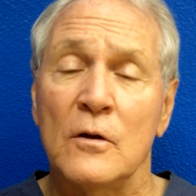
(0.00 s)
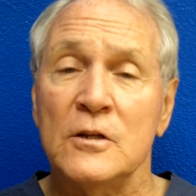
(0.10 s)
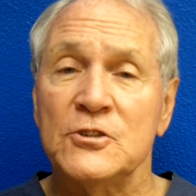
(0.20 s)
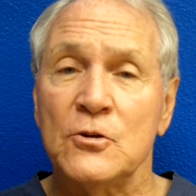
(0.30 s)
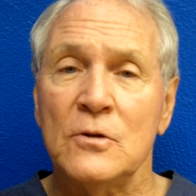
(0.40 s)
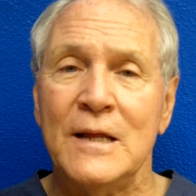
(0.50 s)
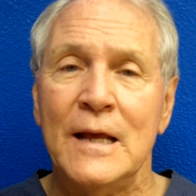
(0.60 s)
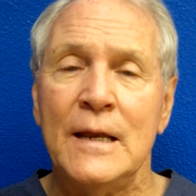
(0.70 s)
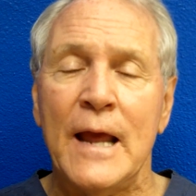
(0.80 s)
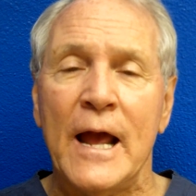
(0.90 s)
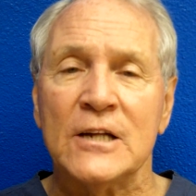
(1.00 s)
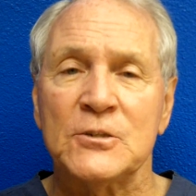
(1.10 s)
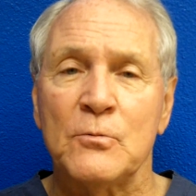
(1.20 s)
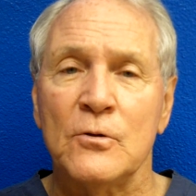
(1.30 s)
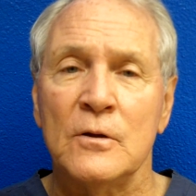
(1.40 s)
And certainly any
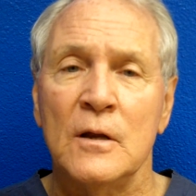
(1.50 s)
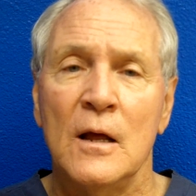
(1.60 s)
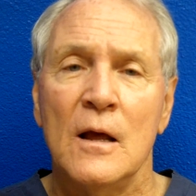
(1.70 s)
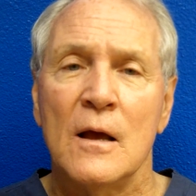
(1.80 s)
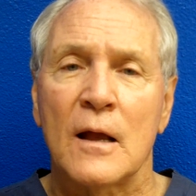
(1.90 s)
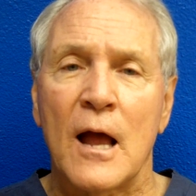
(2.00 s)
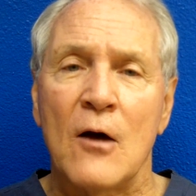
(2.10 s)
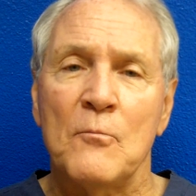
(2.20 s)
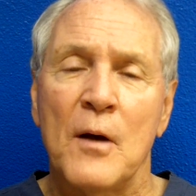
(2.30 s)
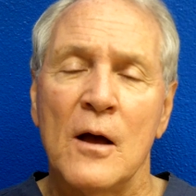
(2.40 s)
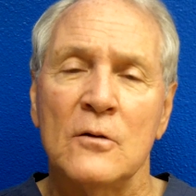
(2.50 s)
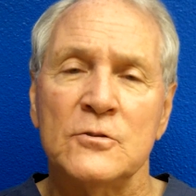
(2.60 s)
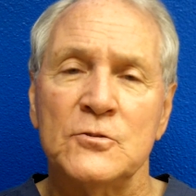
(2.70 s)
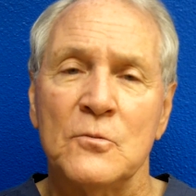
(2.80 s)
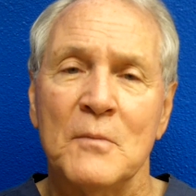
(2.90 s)
aspirin,
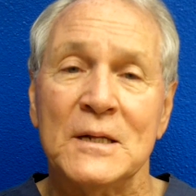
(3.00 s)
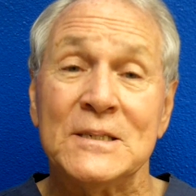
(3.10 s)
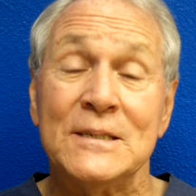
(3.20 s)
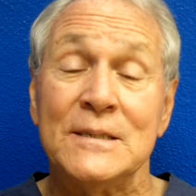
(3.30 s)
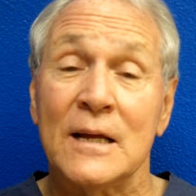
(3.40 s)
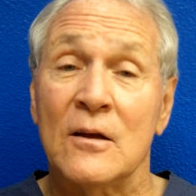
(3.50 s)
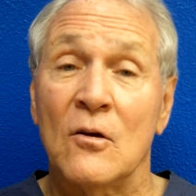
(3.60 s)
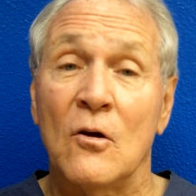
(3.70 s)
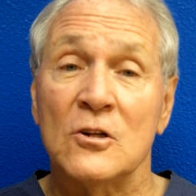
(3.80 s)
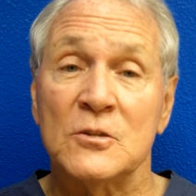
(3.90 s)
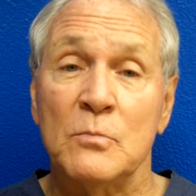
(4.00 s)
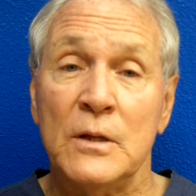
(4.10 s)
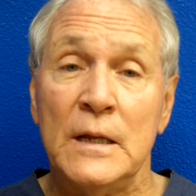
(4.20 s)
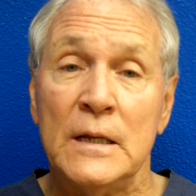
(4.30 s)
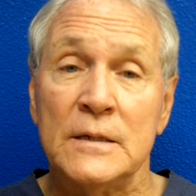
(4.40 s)
compounds, or medicines that can cause
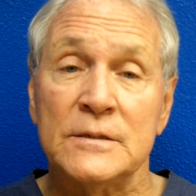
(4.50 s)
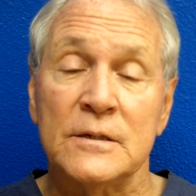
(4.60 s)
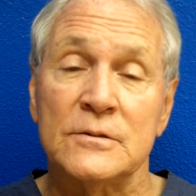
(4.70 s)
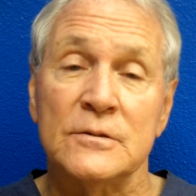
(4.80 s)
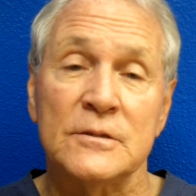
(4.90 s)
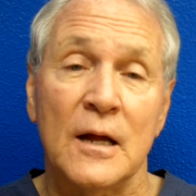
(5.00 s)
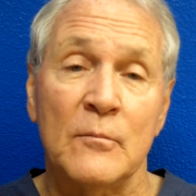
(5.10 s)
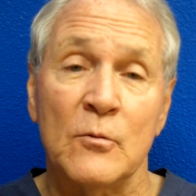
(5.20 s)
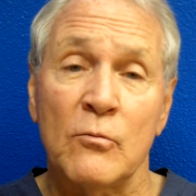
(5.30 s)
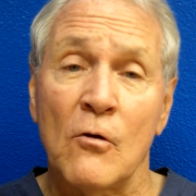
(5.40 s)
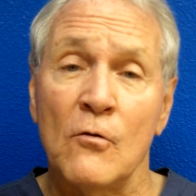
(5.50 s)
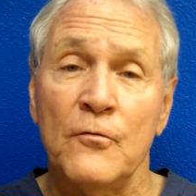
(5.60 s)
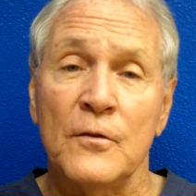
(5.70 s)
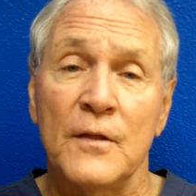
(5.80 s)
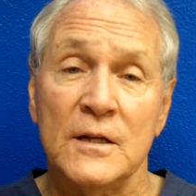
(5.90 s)
bleeding, such as
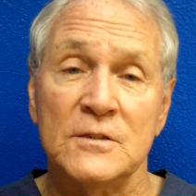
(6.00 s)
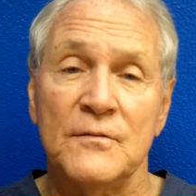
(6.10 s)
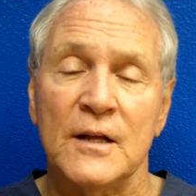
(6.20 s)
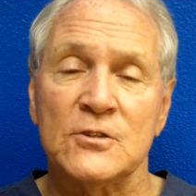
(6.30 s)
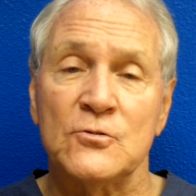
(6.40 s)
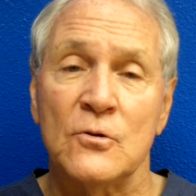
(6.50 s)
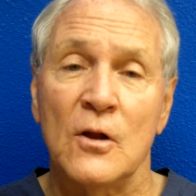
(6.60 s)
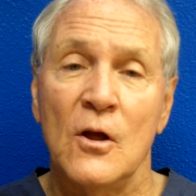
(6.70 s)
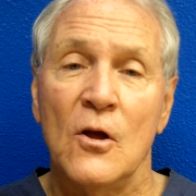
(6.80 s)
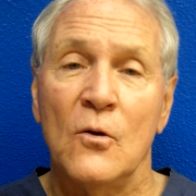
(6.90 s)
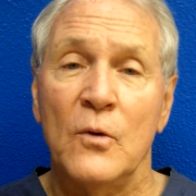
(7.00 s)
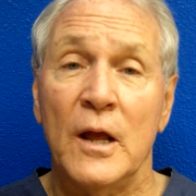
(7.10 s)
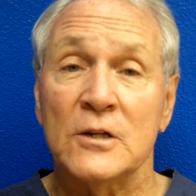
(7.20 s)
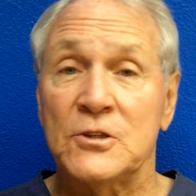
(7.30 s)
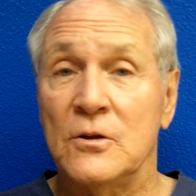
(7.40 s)
ibuprofen, things of that sort,
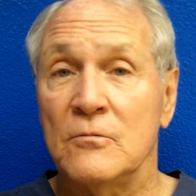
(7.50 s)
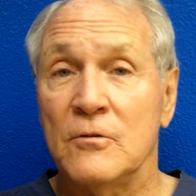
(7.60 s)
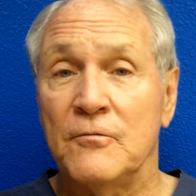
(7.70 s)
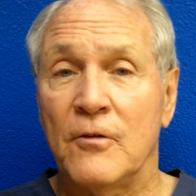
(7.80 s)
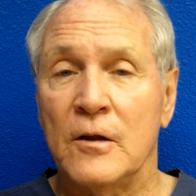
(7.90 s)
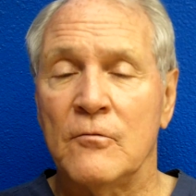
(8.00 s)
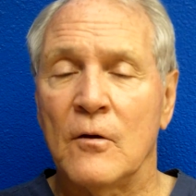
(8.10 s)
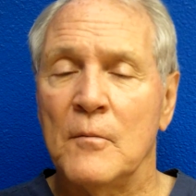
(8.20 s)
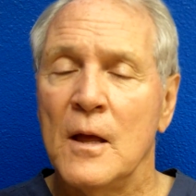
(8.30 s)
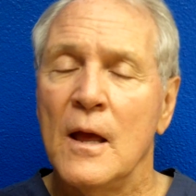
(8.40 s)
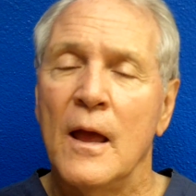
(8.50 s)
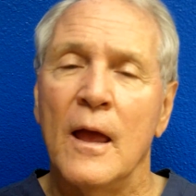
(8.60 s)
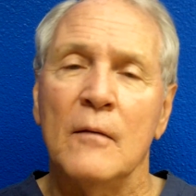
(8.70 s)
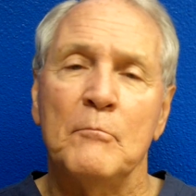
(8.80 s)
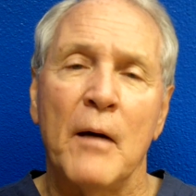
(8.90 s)
we ask you to refrain from.
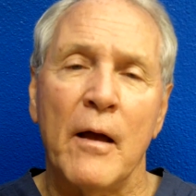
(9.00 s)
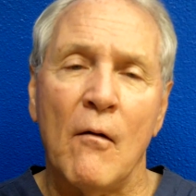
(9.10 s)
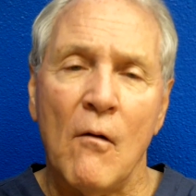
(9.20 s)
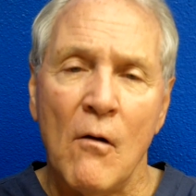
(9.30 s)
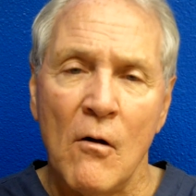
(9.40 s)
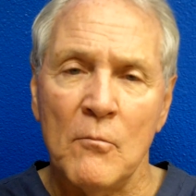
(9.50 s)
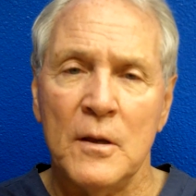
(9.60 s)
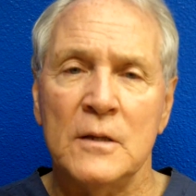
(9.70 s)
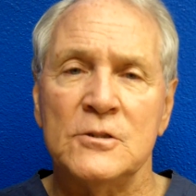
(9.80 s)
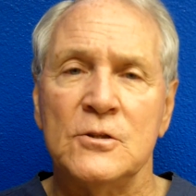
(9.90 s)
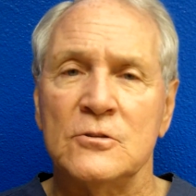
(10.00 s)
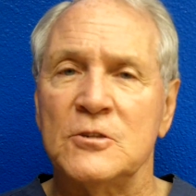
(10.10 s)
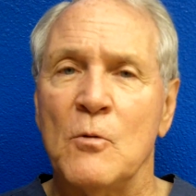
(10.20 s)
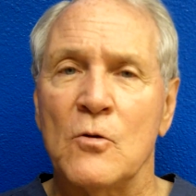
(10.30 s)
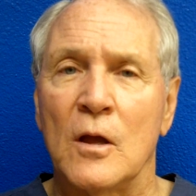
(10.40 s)
And by all means, no
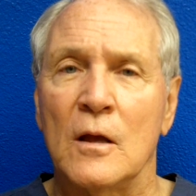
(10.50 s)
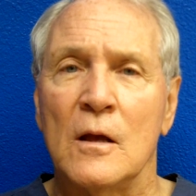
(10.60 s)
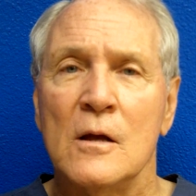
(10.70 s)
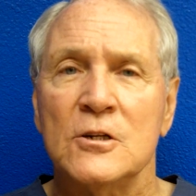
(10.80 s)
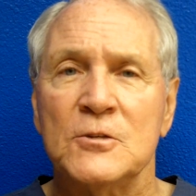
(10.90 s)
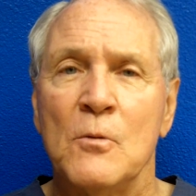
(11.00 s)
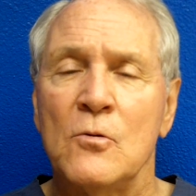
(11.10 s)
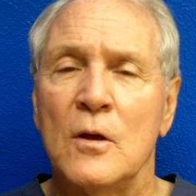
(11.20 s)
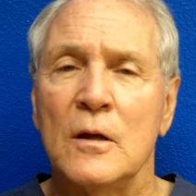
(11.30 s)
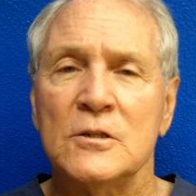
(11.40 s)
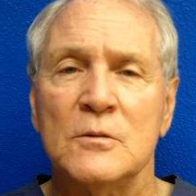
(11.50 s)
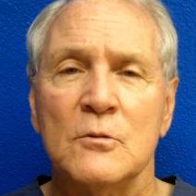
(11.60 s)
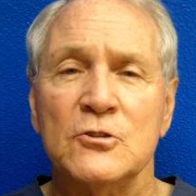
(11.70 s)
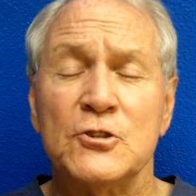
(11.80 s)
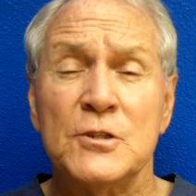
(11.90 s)
smoking. Smoking is the
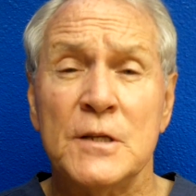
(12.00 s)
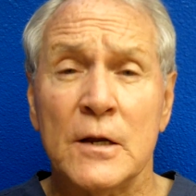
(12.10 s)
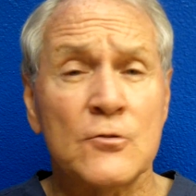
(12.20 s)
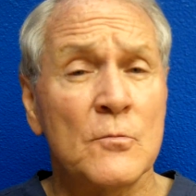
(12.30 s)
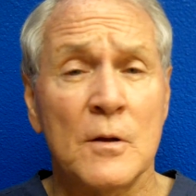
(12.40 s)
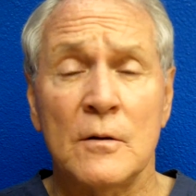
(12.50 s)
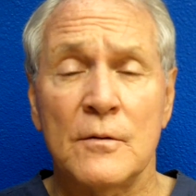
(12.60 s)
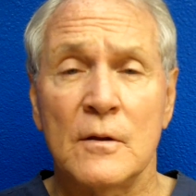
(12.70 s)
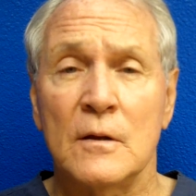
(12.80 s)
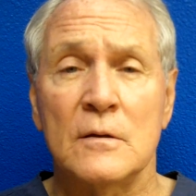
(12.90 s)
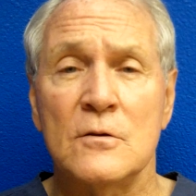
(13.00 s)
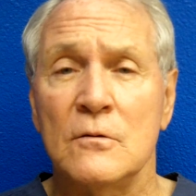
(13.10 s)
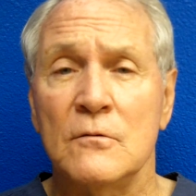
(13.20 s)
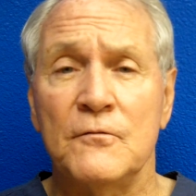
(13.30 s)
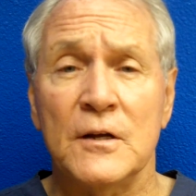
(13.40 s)
most detrimental thing
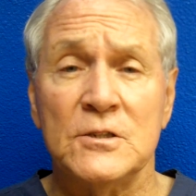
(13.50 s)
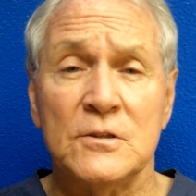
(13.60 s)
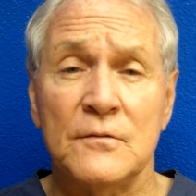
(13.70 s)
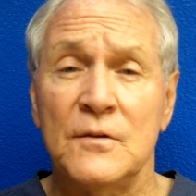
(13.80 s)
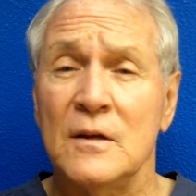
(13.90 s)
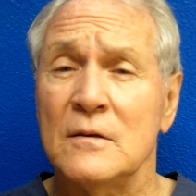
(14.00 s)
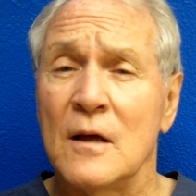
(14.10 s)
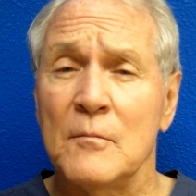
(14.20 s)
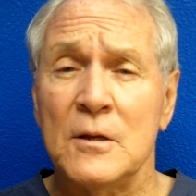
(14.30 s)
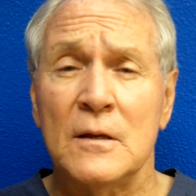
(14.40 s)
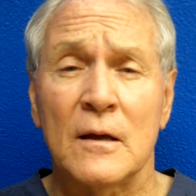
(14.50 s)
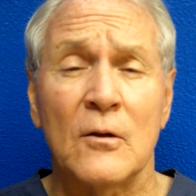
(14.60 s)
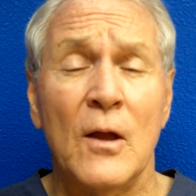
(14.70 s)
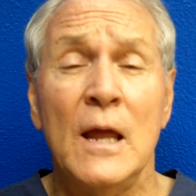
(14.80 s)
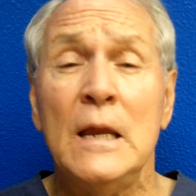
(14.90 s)
to facelifting, tummy
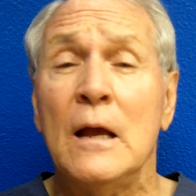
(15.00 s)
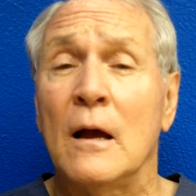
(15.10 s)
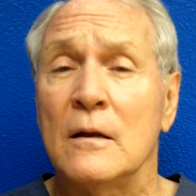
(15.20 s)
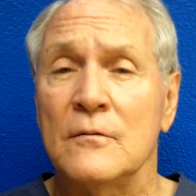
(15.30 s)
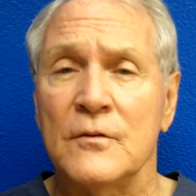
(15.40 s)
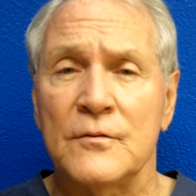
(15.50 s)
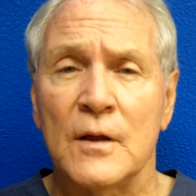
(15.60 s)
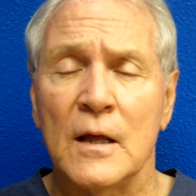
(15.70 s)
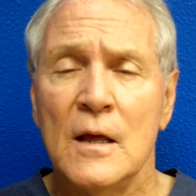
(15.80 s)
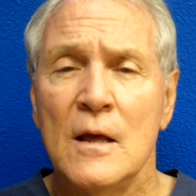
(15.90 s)
tucking, or any kind of lifting.